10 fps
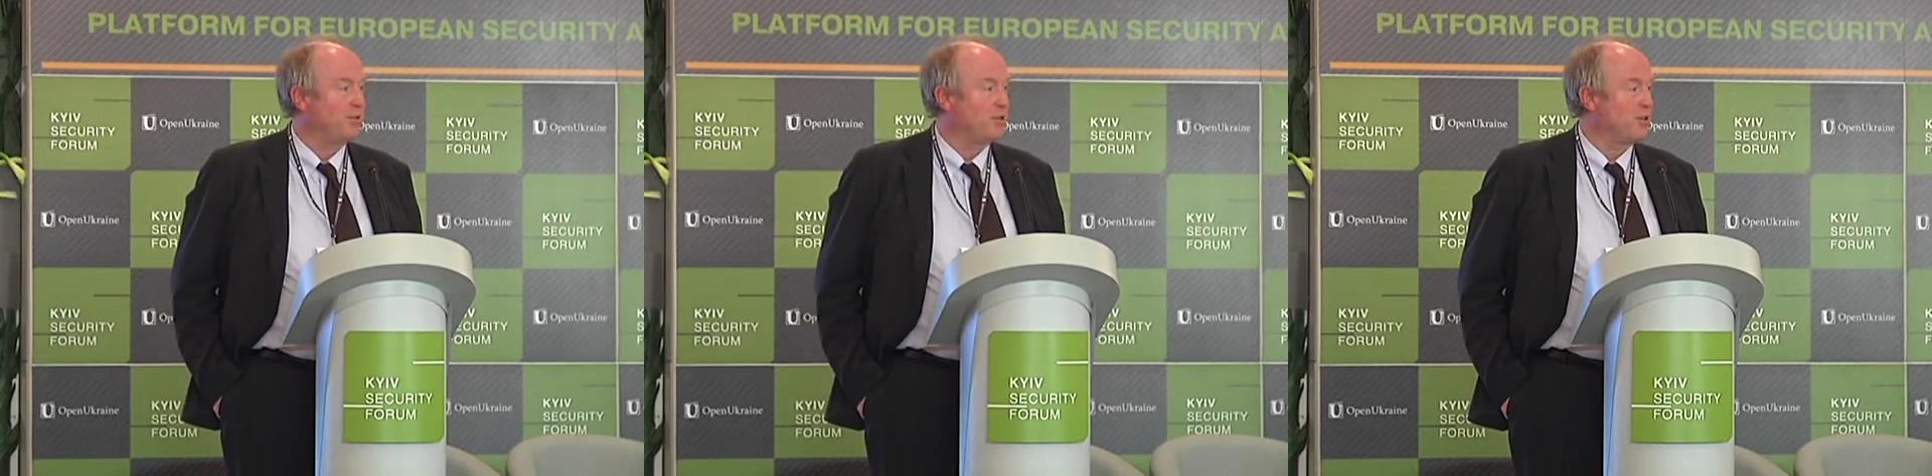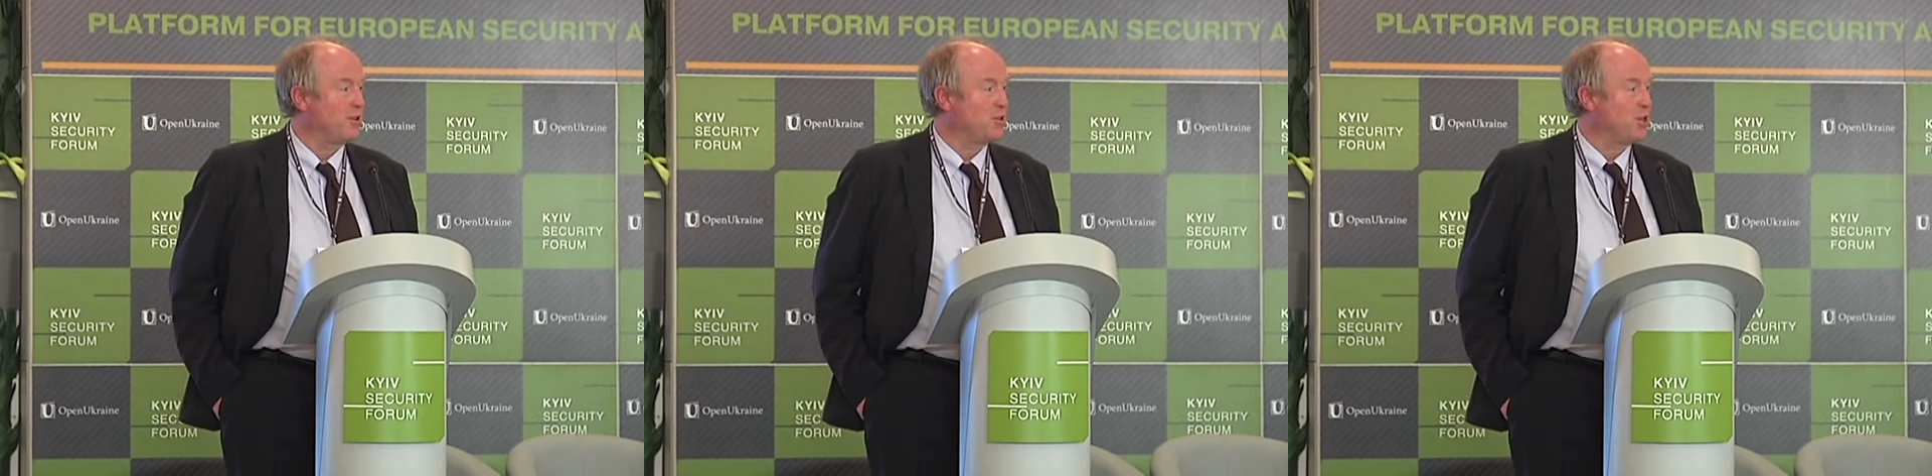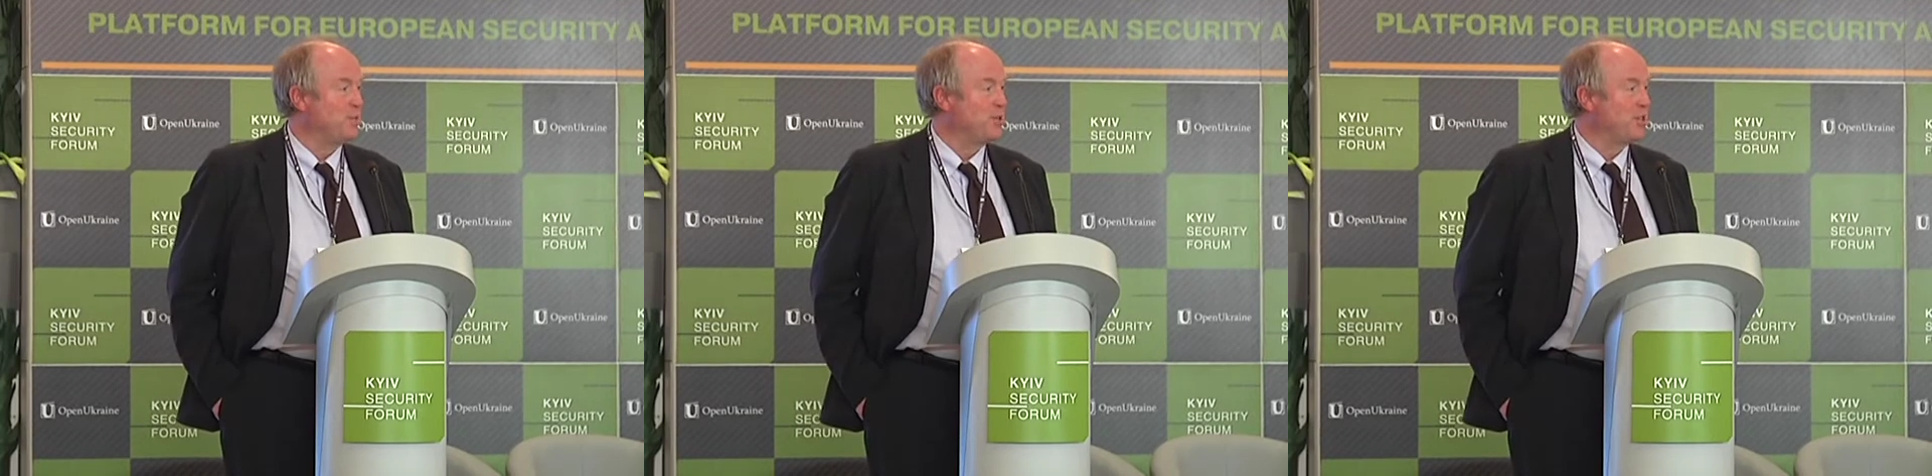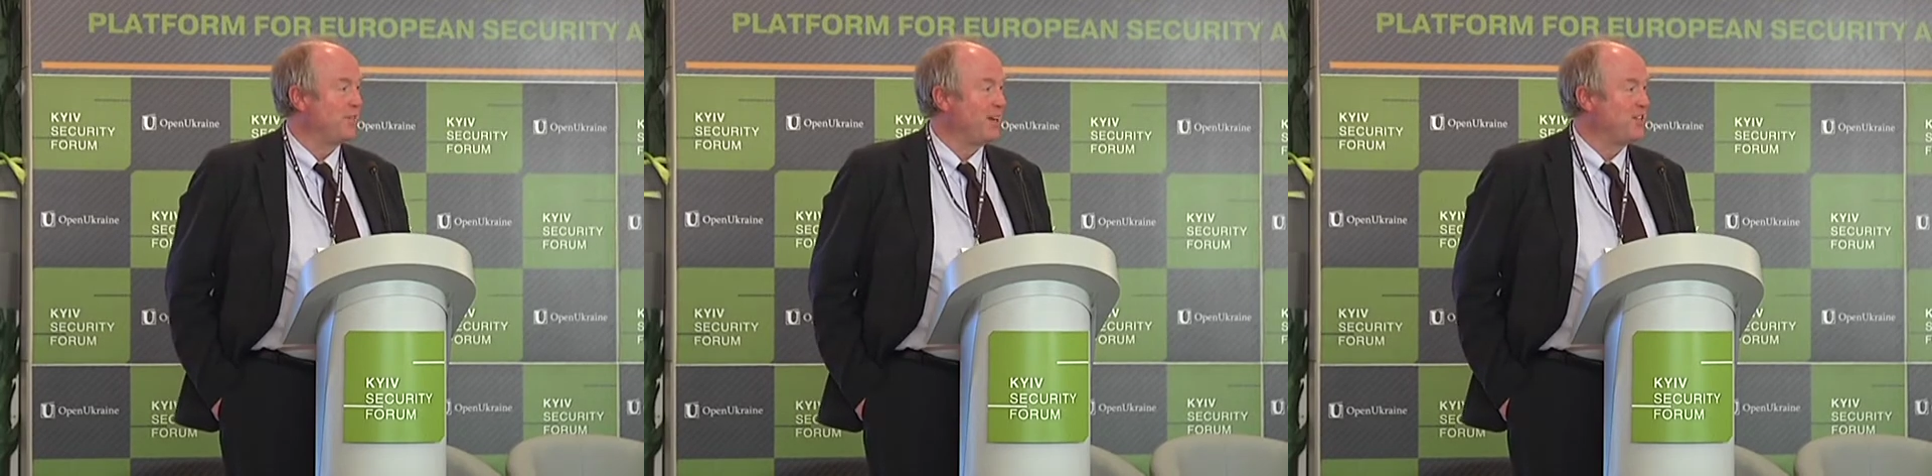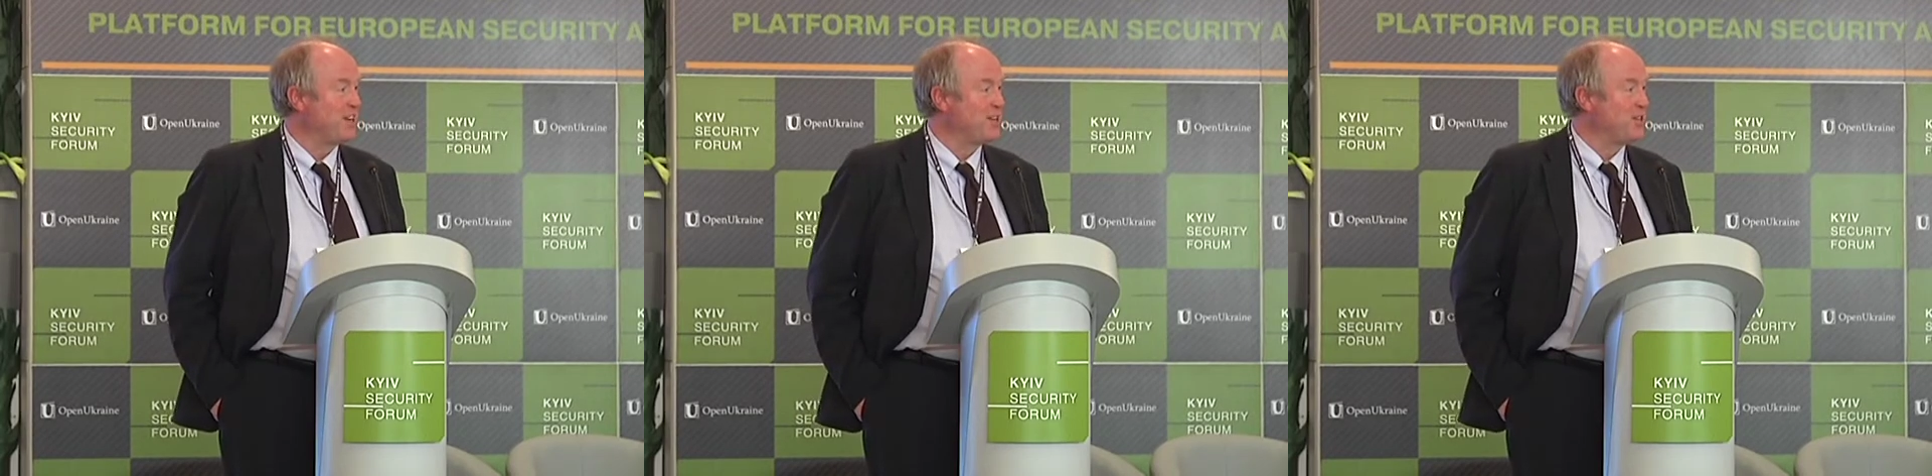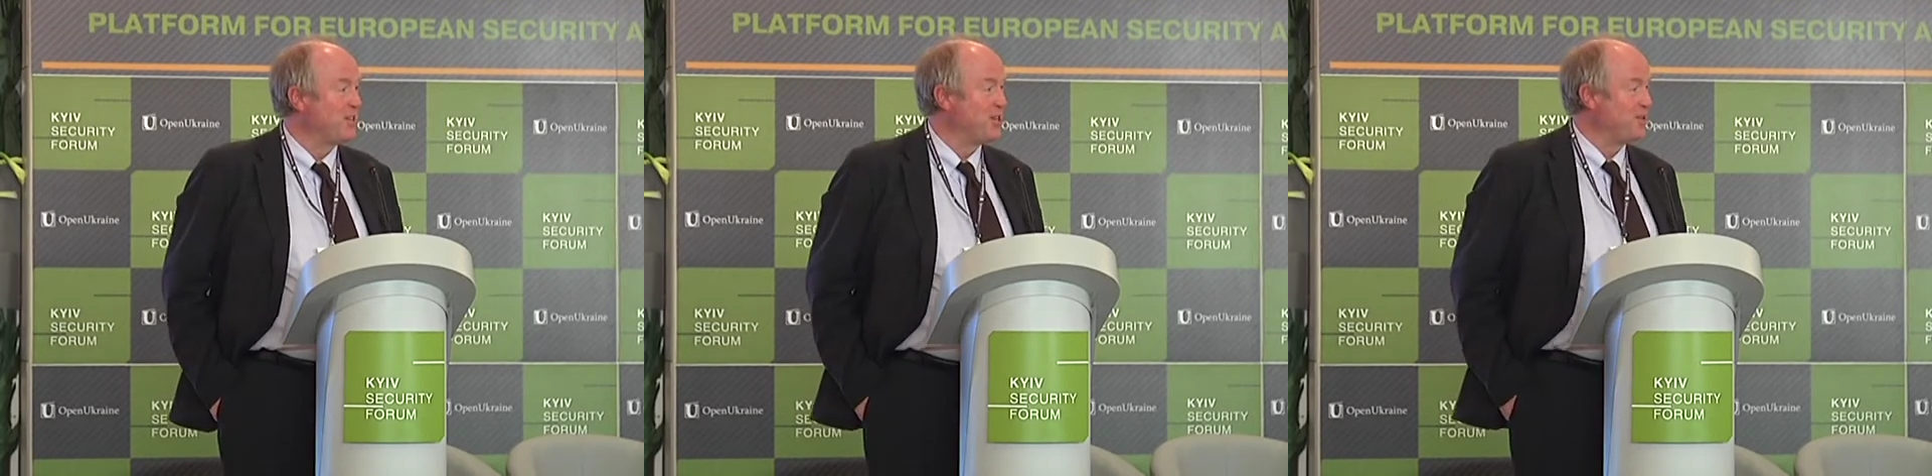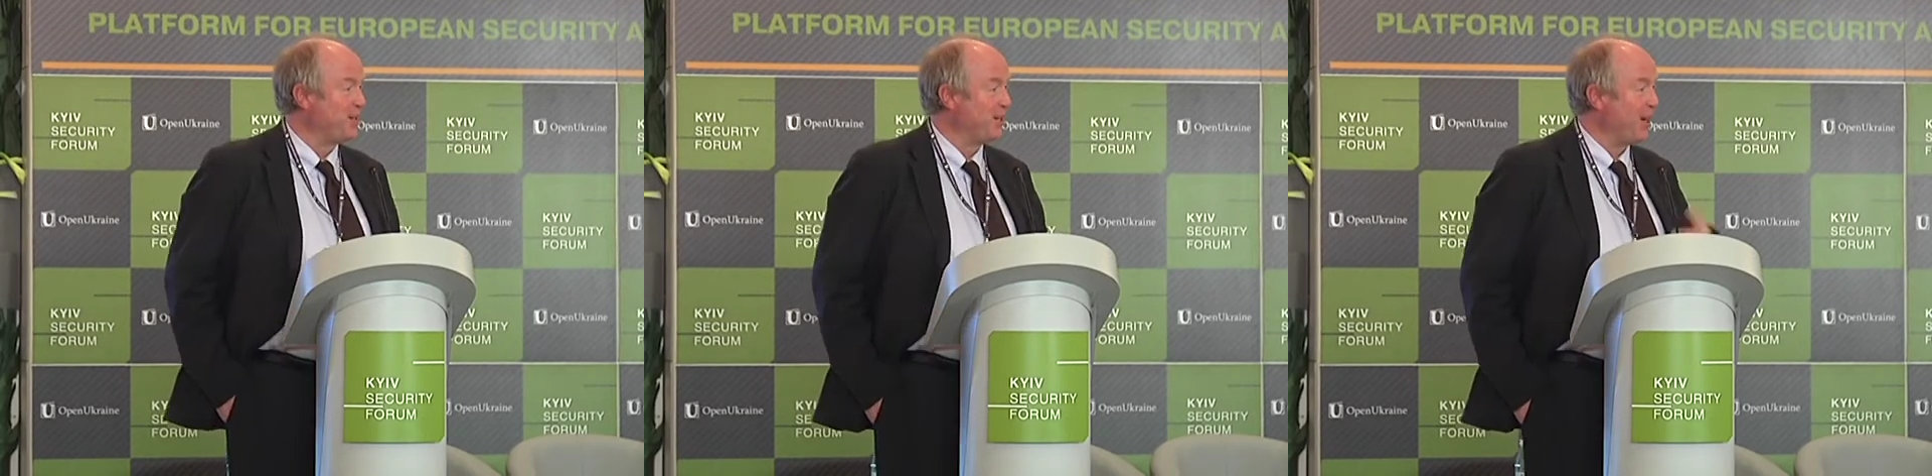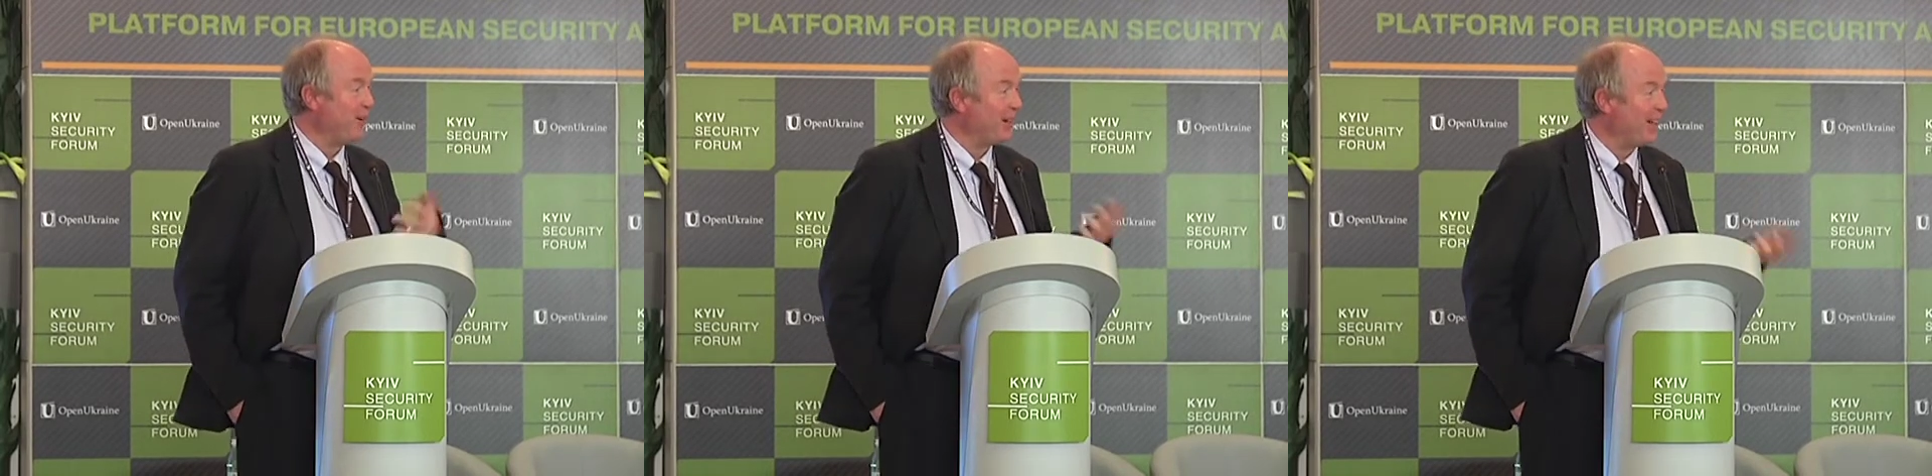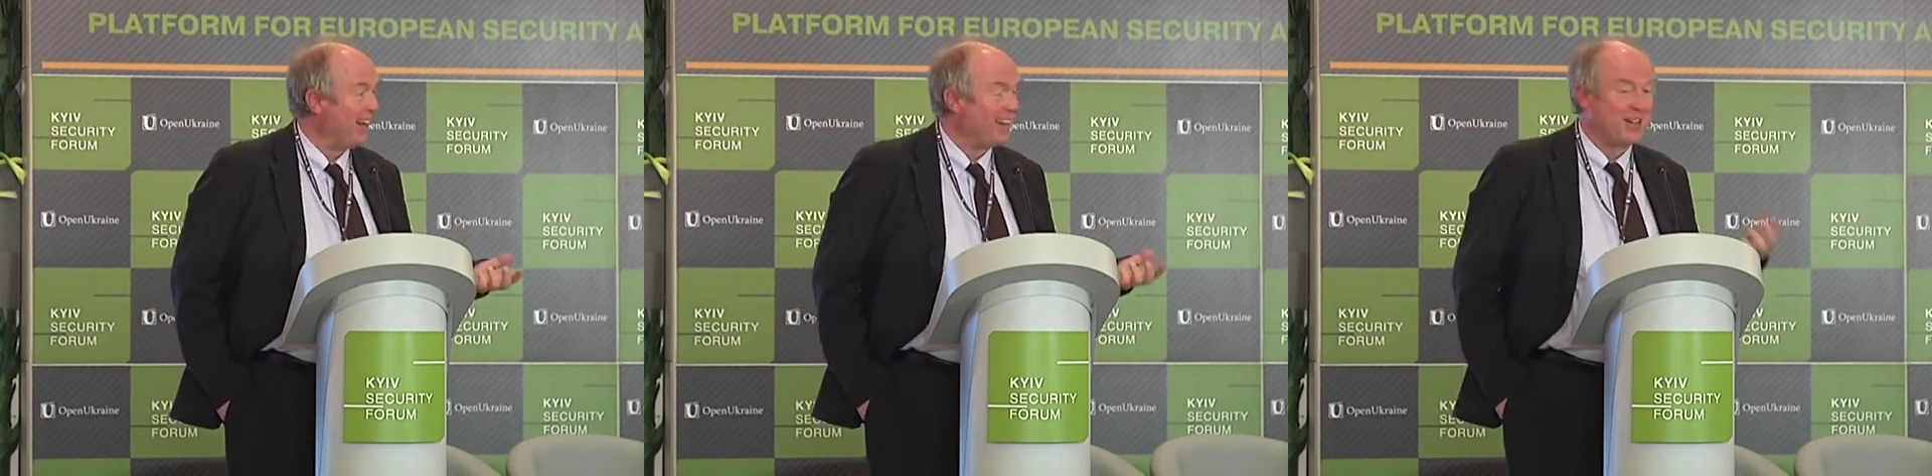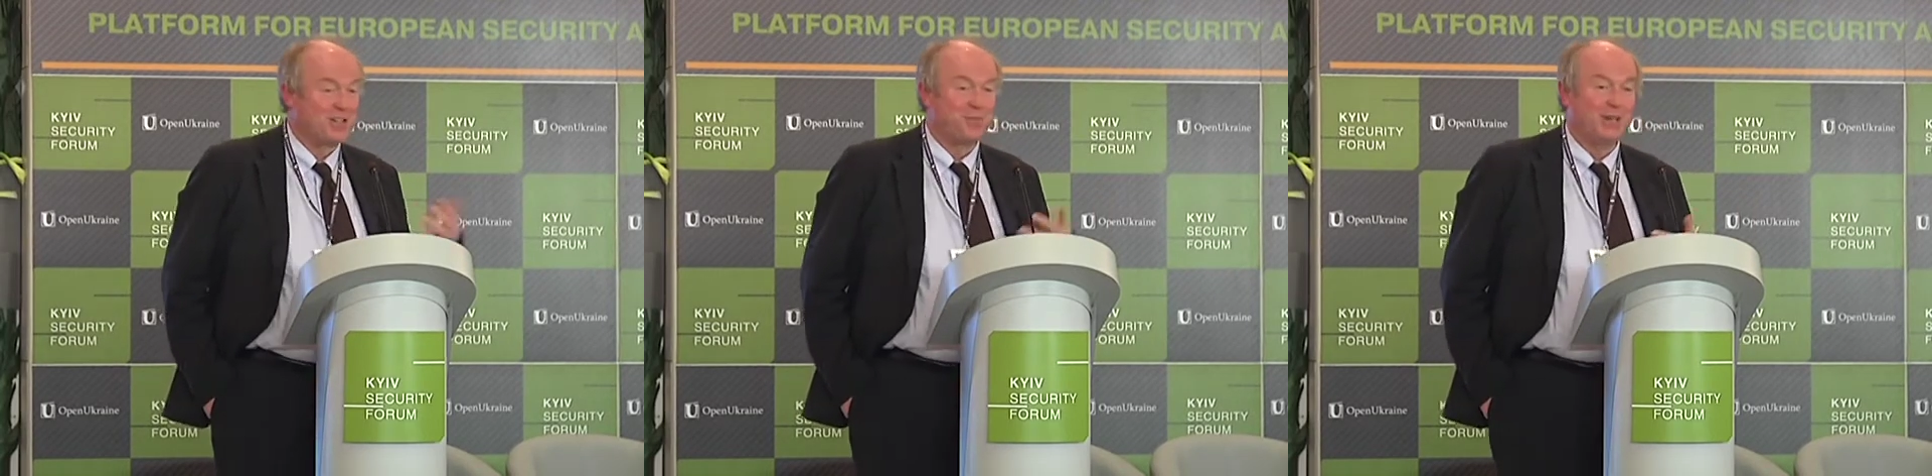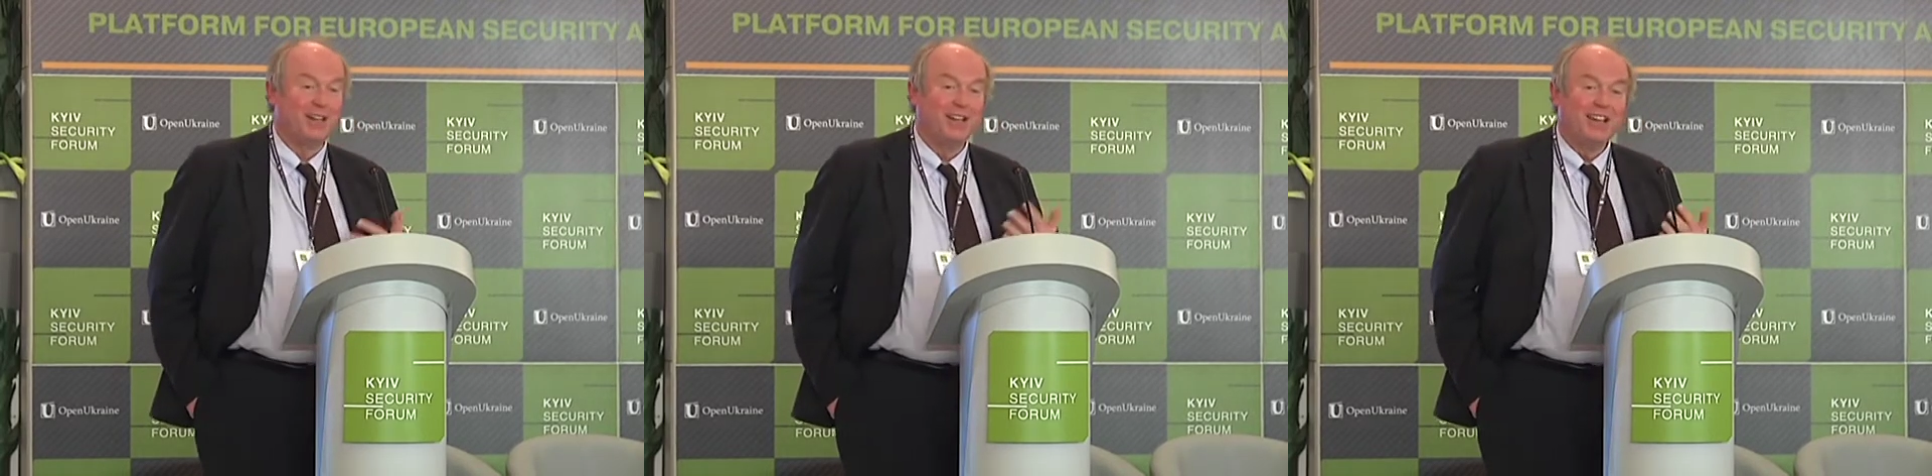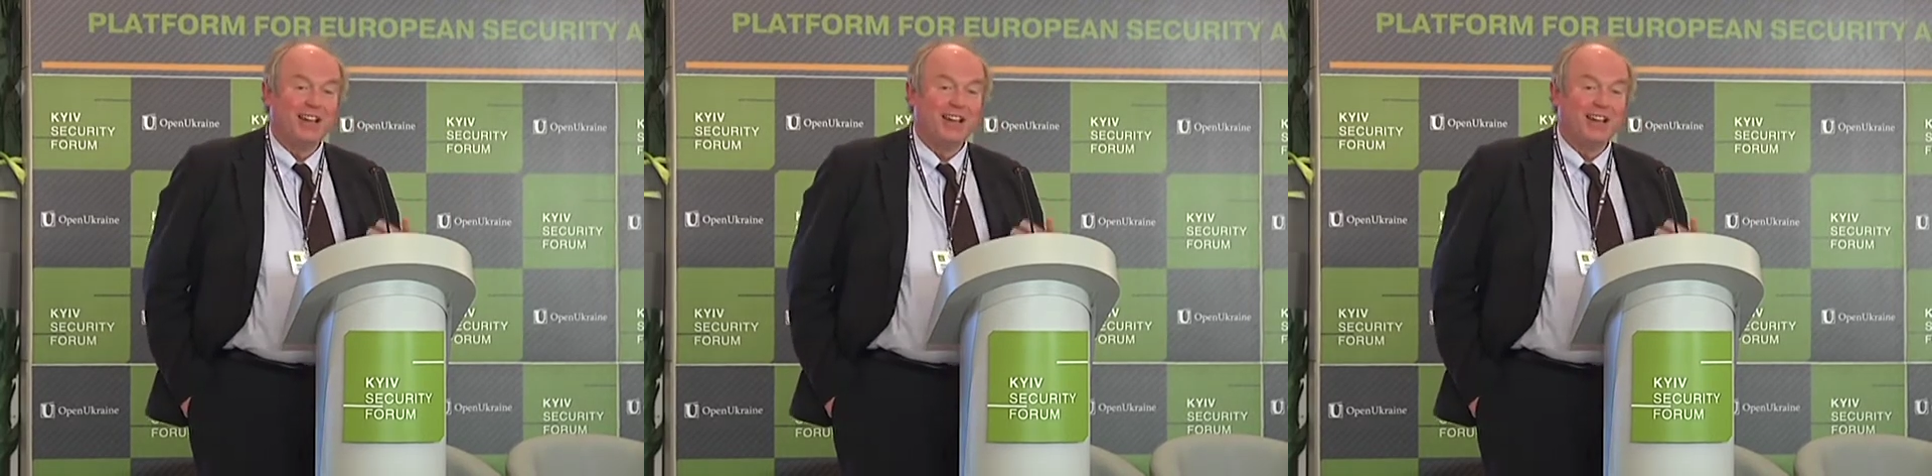for as long as human civilization has been going and has been